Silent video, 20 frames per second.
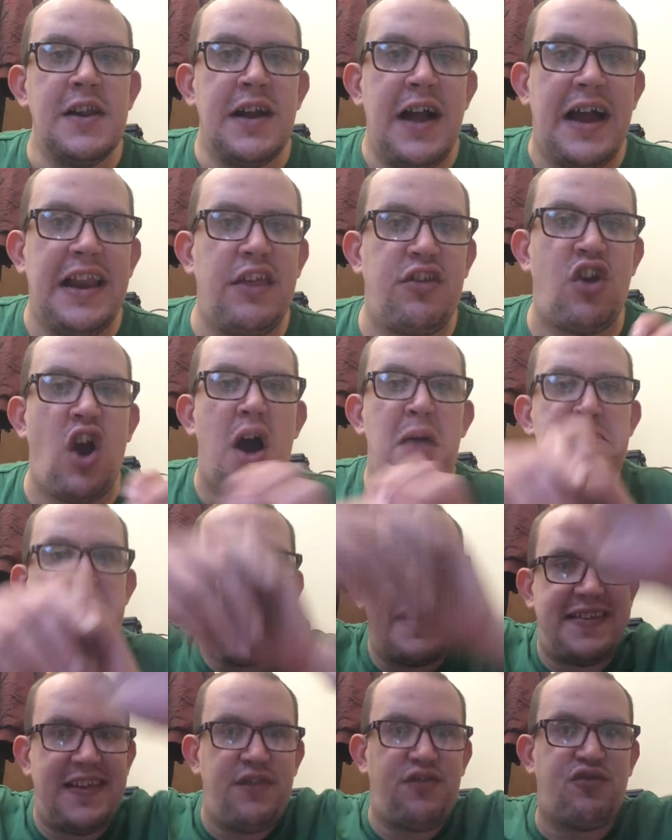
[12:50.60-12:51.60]
and it's got a
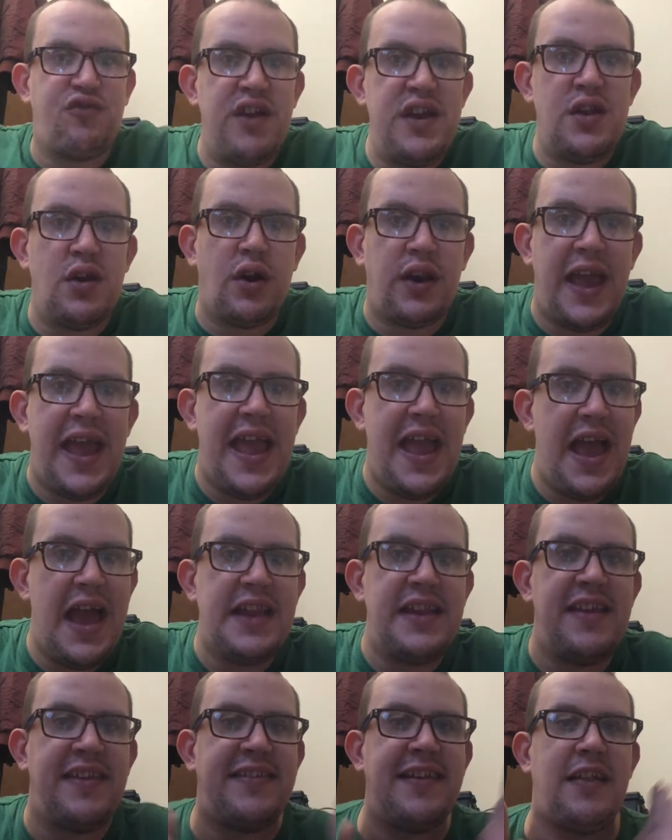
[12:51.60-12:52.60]
massive screen on it,
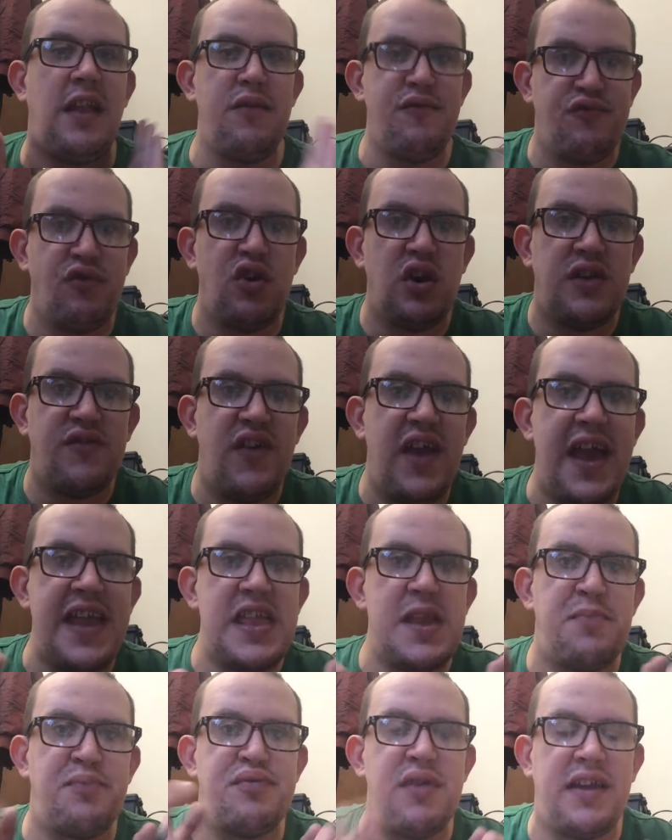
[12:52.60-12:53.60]
and you sit in front of it
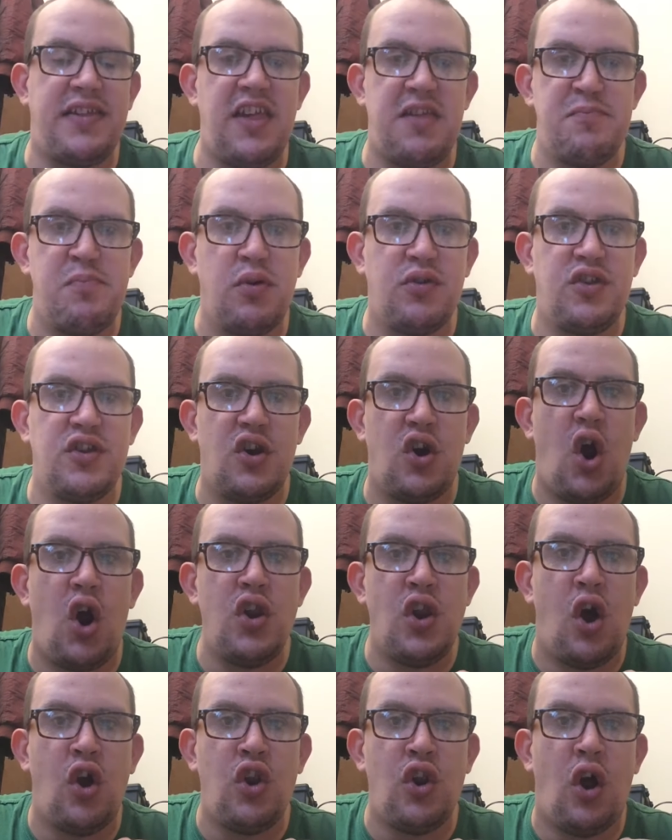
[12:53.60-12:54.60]
and you press this button
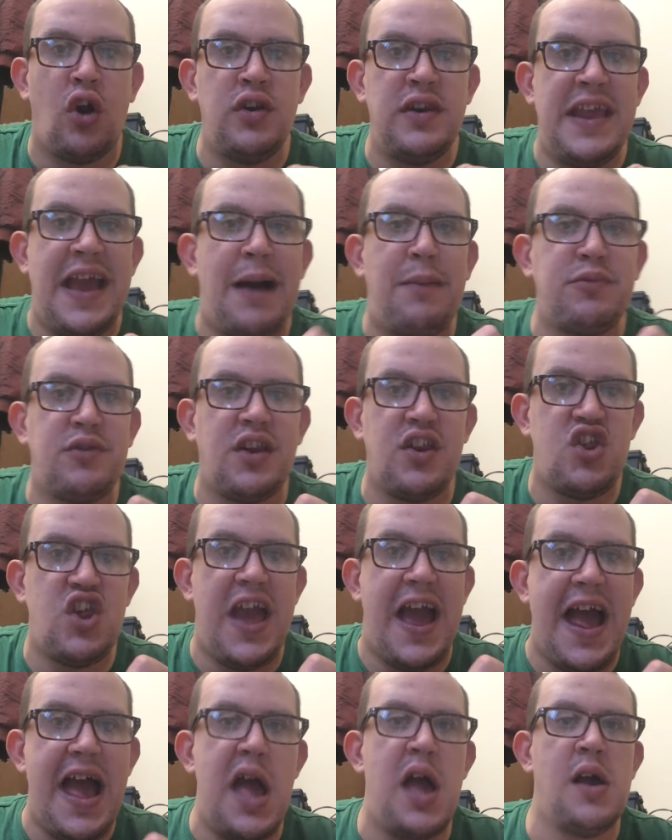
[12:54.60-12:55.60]
on the arms of the
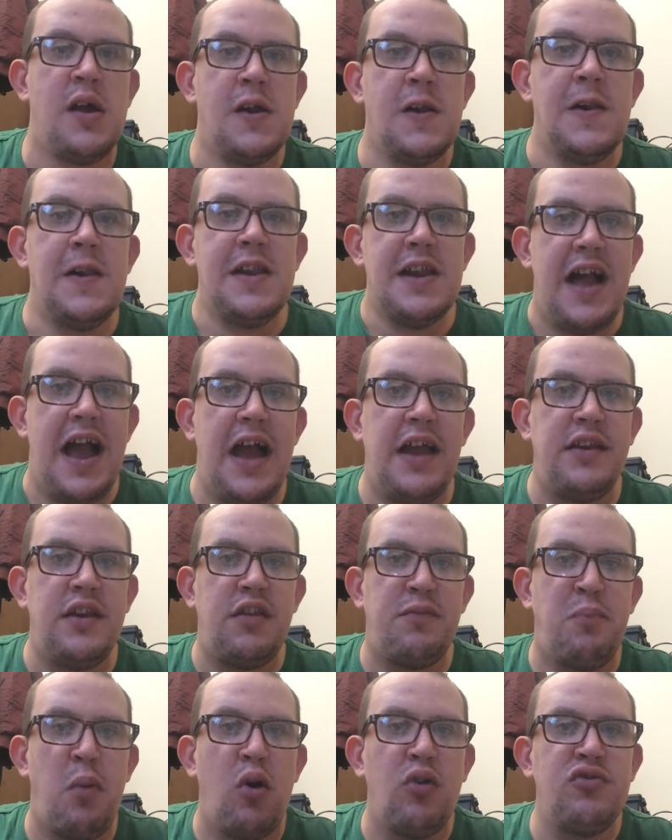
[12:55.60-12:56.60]
chair, and
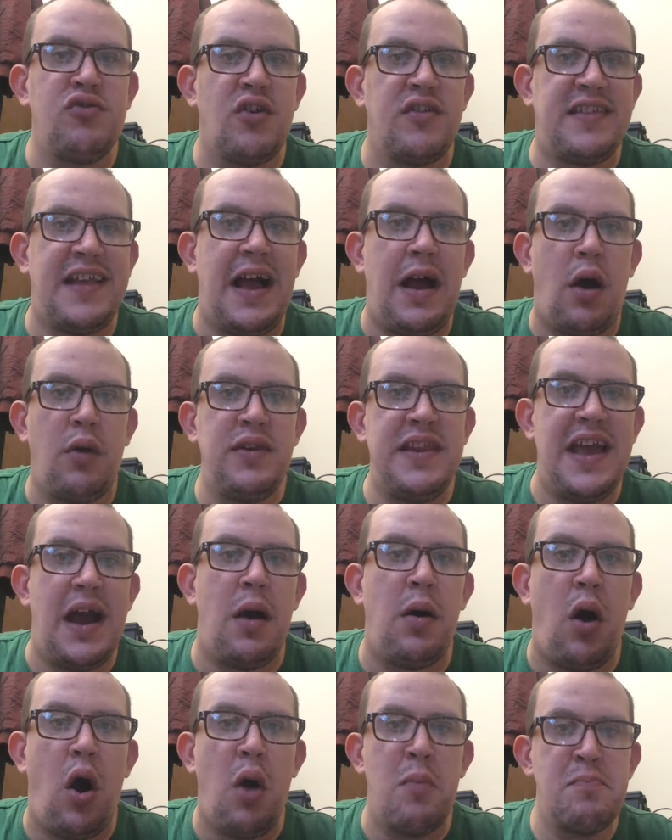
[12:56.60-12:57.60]
there's buttons
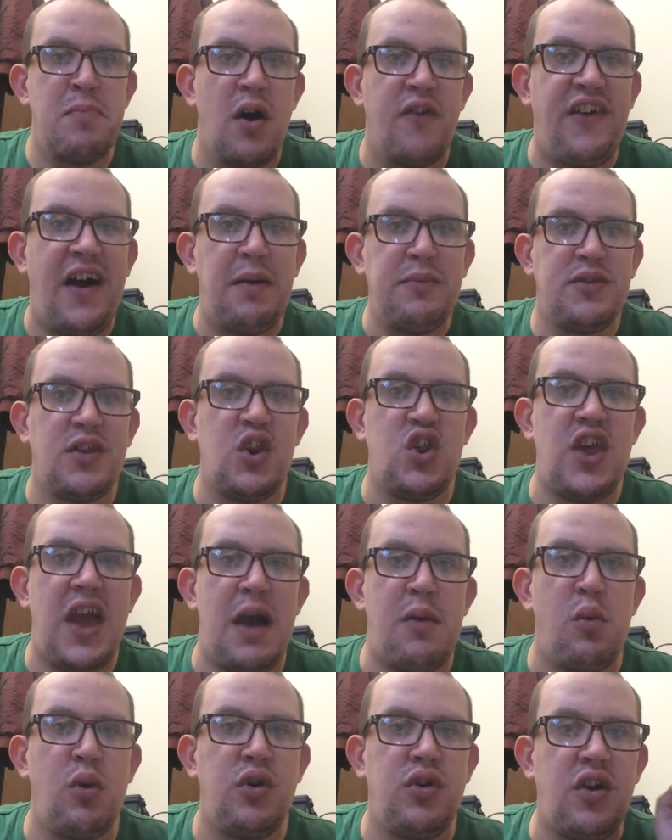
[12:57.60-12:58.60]
on both arms of the
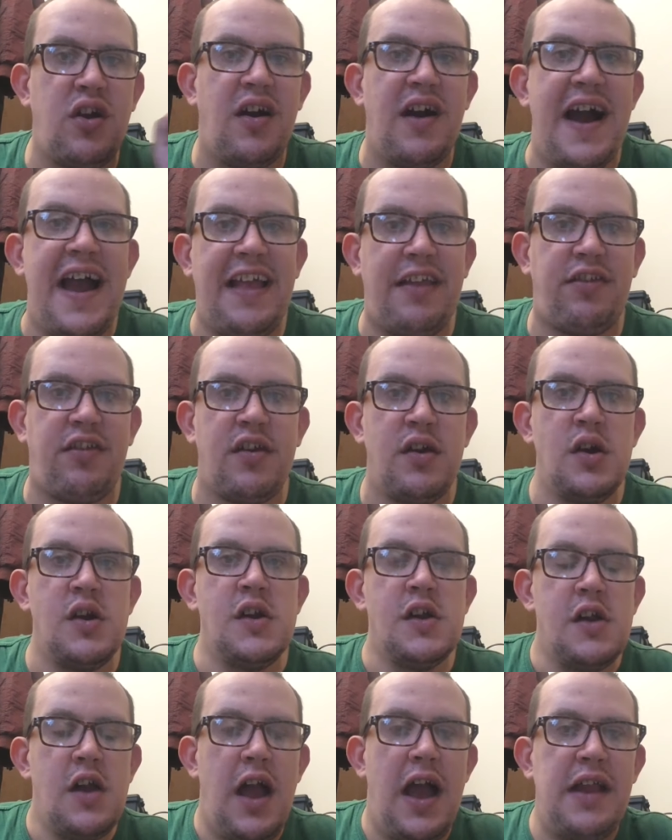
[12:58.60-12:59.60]
chair, one to collect
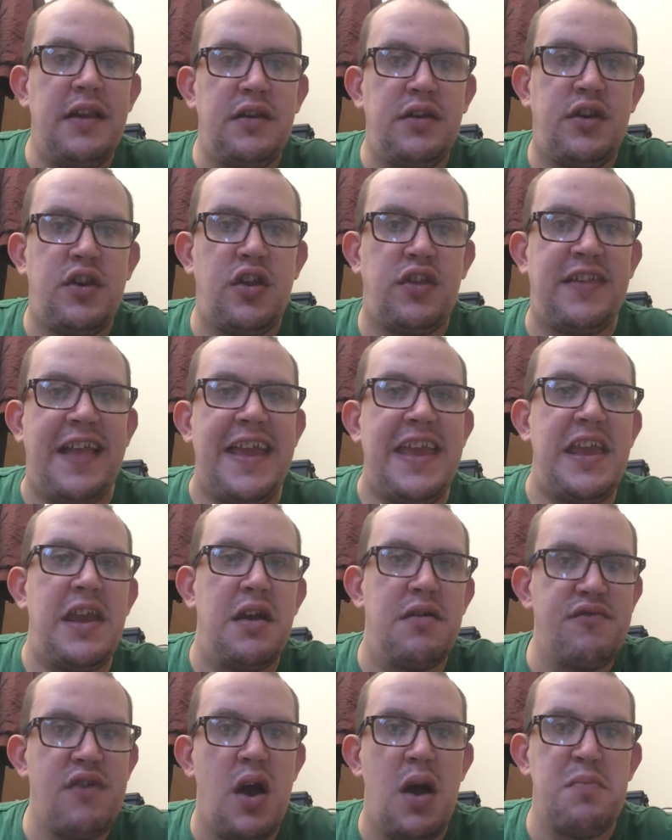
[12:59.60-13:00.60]
and to set
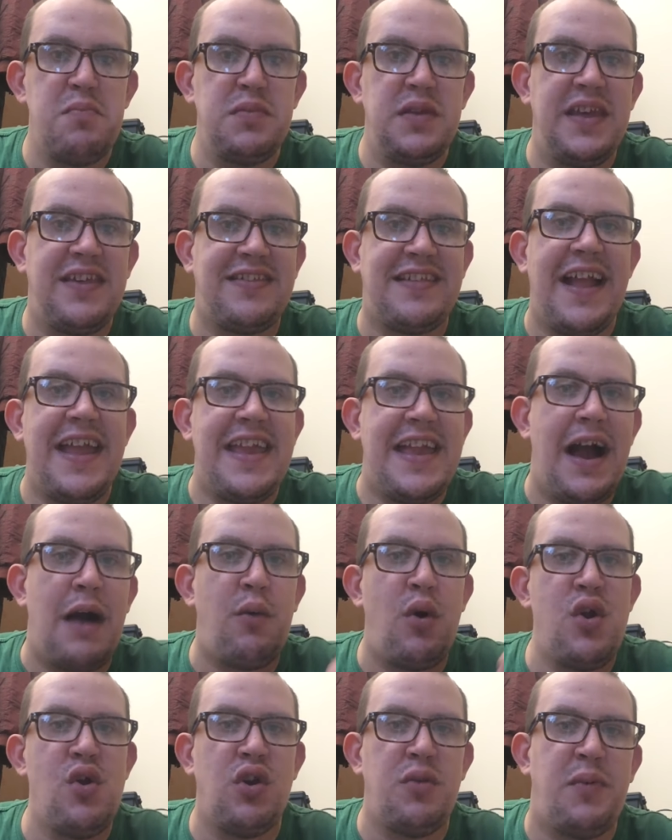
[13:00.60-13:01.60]
your stake
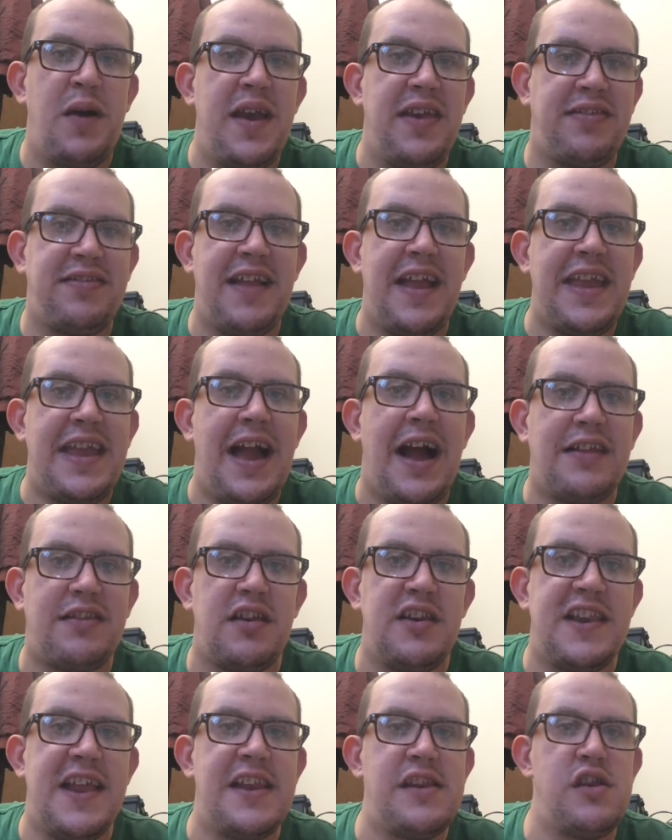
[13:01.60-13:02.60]
at, what you want to play a stake at,
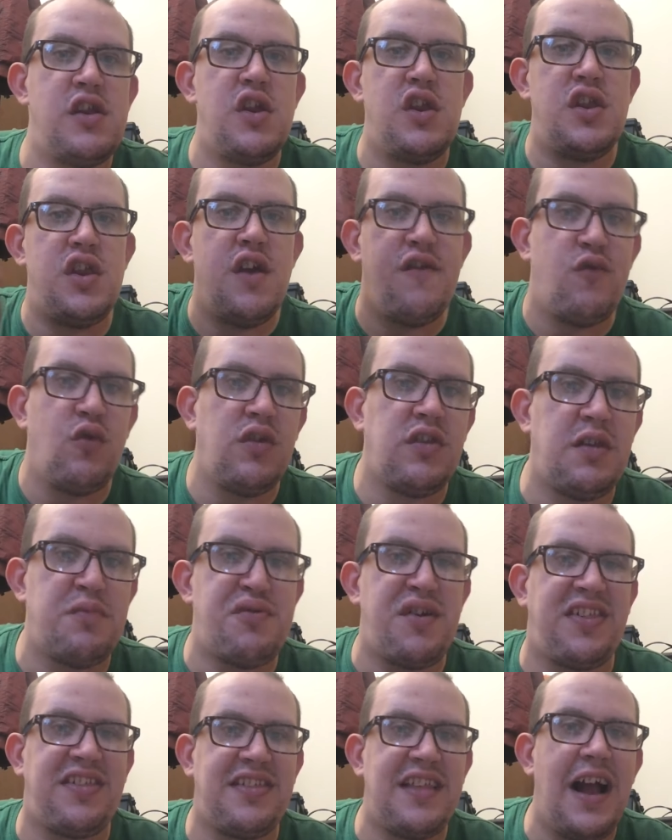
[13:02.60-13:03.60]
and then the other one to
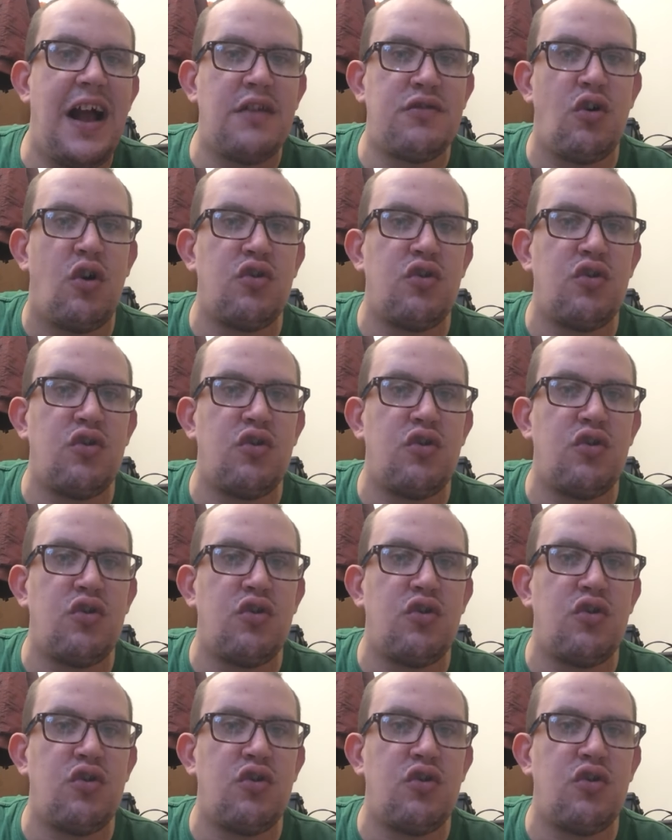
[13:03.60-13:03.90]
press start